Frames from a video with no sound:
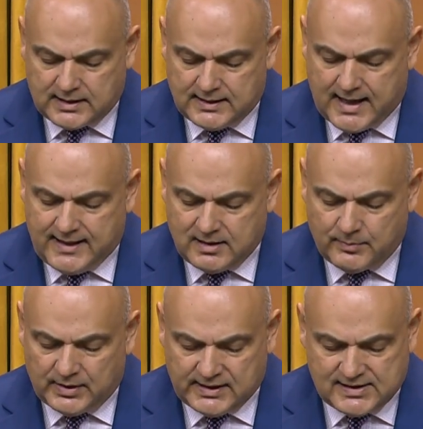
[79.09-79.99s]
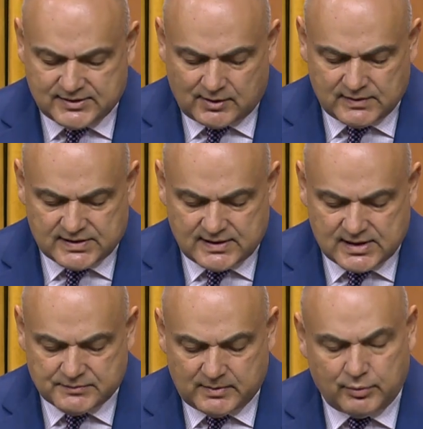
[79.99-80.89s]
Canadian police
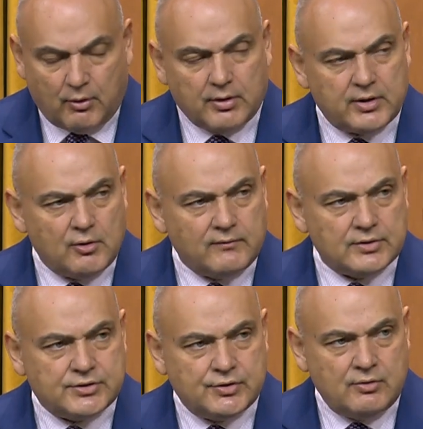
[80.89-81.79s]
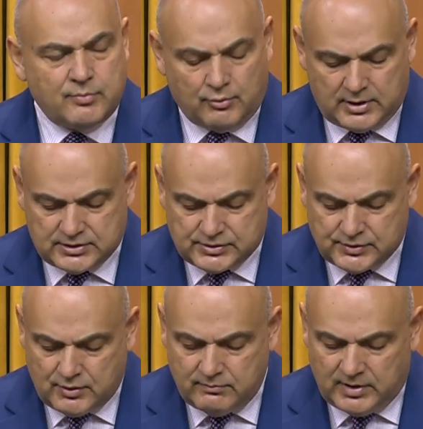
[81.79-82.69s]
services reported over
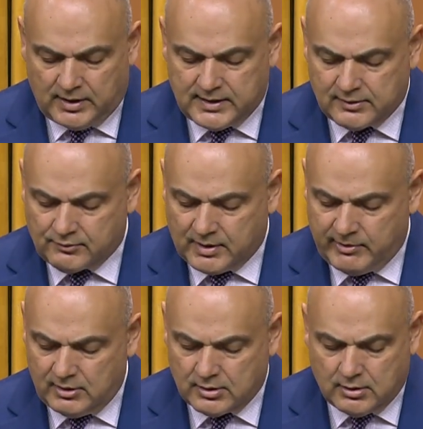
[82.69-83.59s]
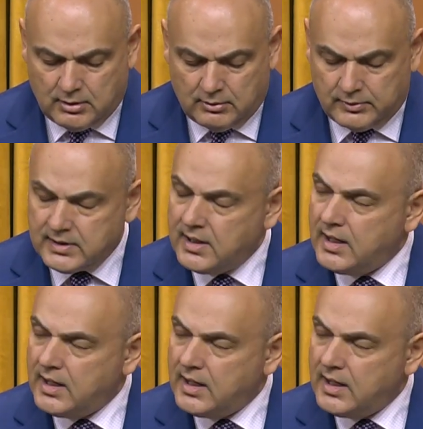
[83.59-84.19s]
2.2 million criminal code